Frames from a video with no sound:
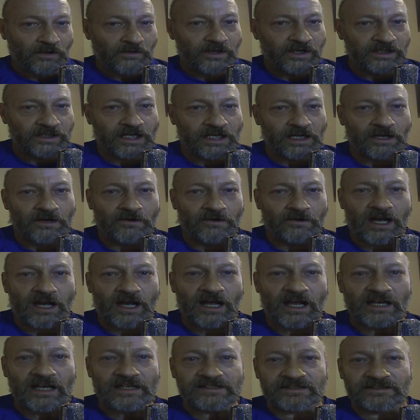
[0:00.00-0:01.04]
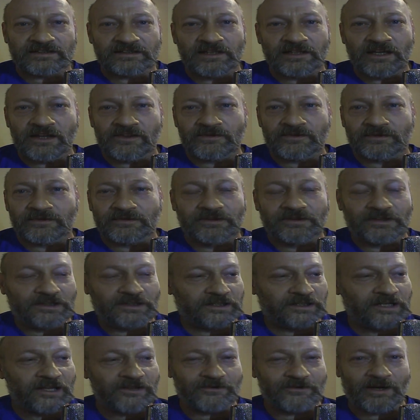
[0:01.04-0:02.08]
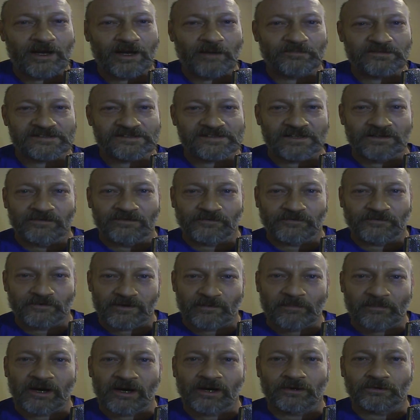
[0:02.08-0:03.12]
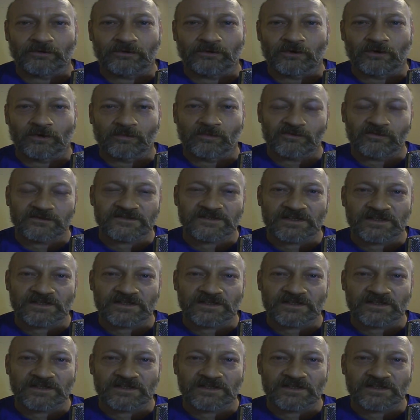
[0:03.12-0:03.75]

There you go, guys, another another episode for the paranormal.